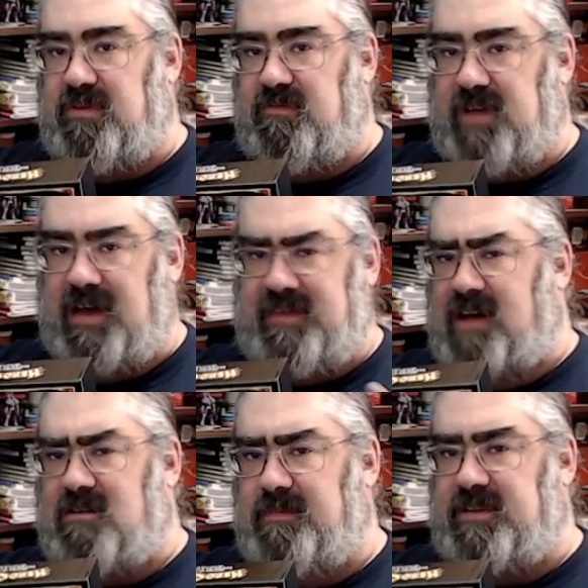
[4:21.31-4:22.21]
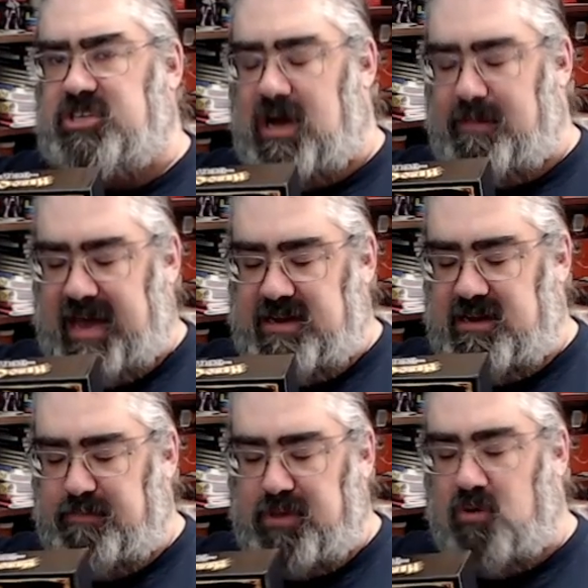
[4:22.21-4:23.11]
You've got the Alchemist Shop added
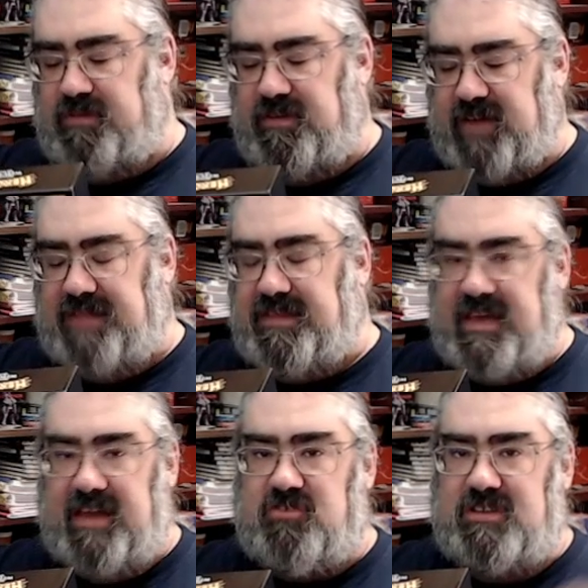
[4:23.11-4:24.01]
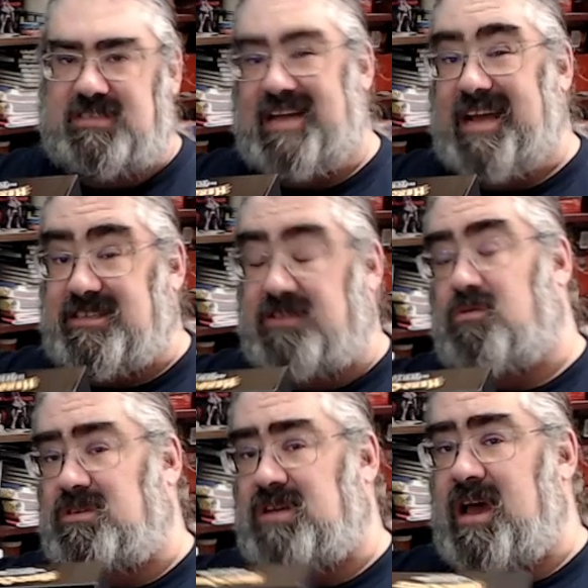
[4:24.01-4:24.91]
in both. You've got the entrance and exit
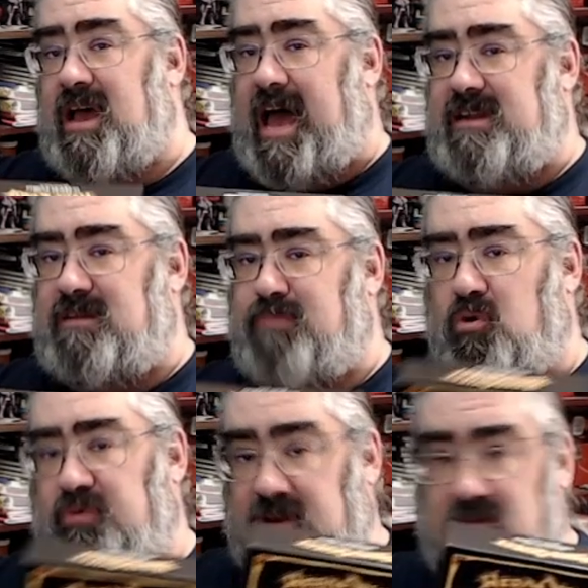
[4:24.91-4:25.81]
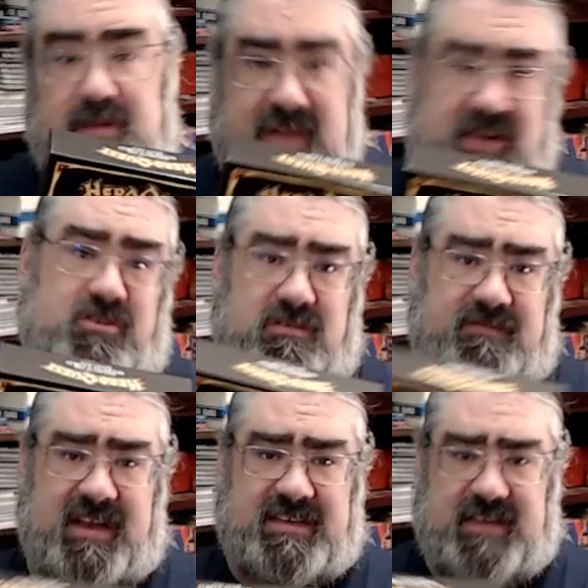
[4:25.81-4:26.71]
doors added in both, including miniatures for
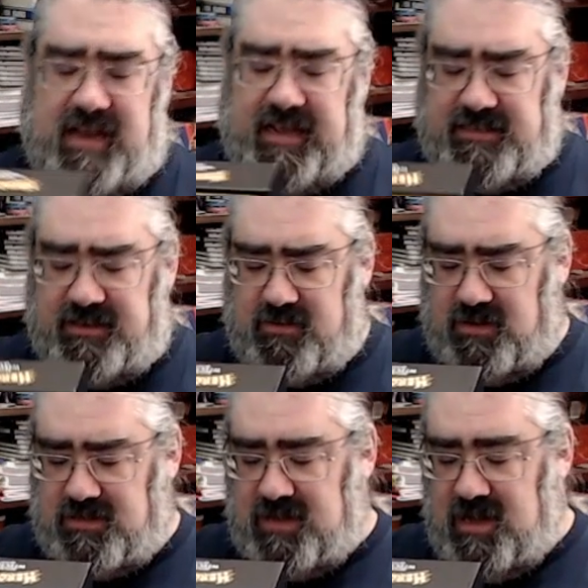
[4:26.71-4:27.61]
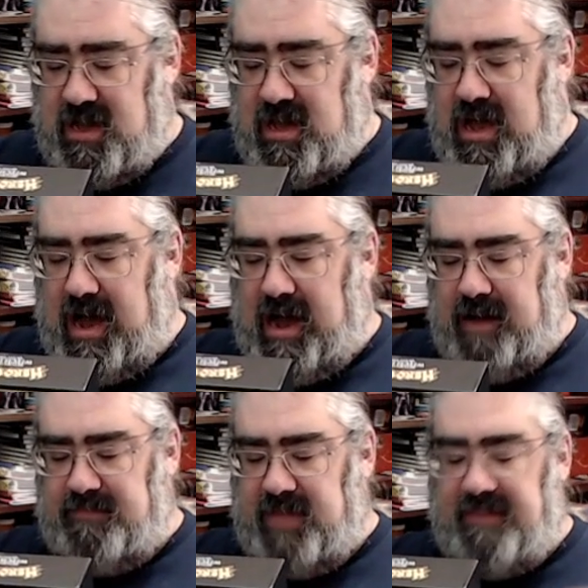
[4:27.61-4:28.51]
exit and exit doors.
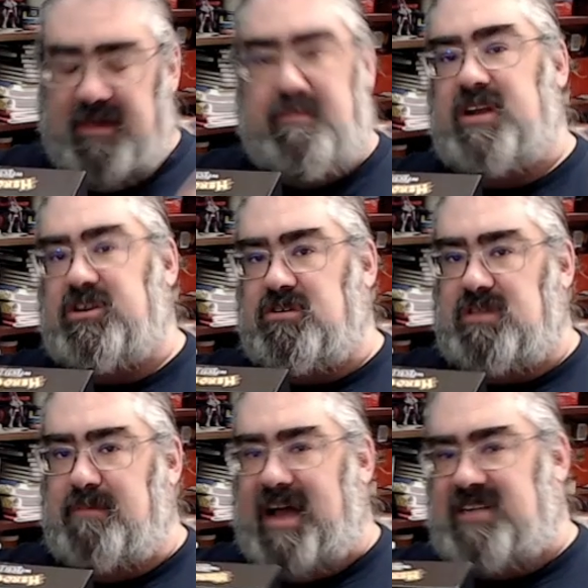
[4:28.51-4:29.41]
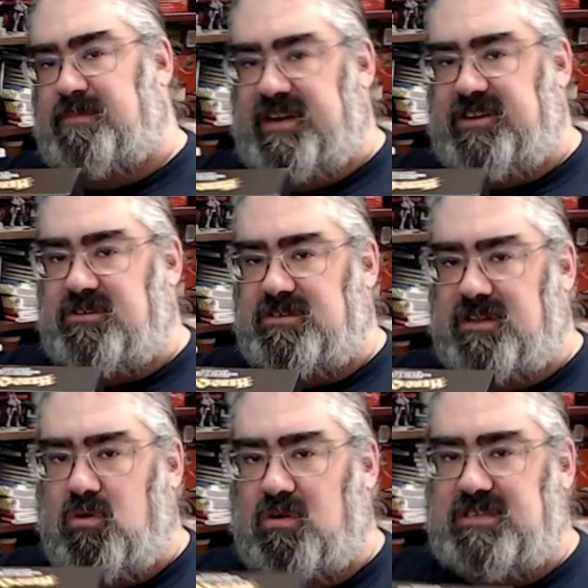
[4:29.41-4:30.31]
Um, and then miniatures that match miniatures in the
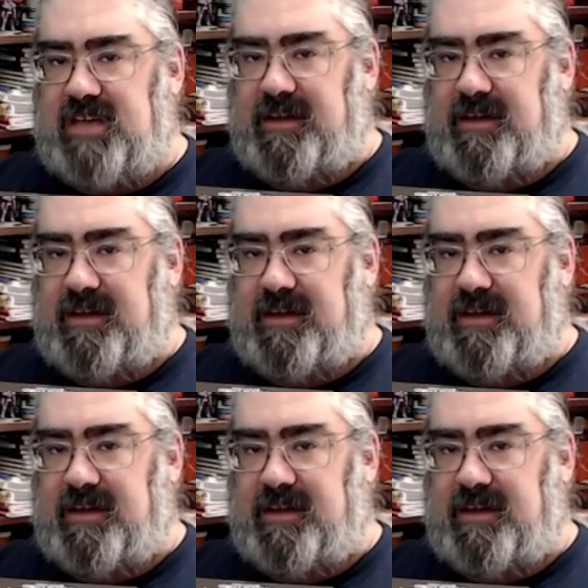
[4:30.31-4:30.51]
core set.